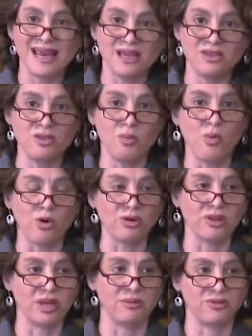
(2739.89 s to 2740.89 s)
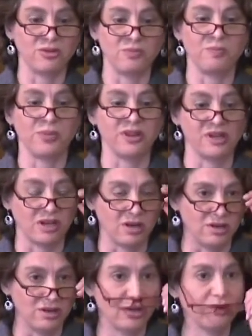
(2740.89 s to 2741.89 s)
in the moral and
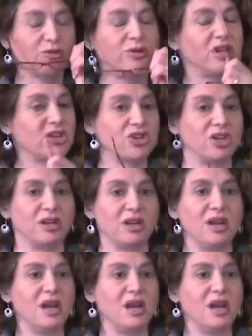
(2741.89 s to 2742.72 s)
political tradition.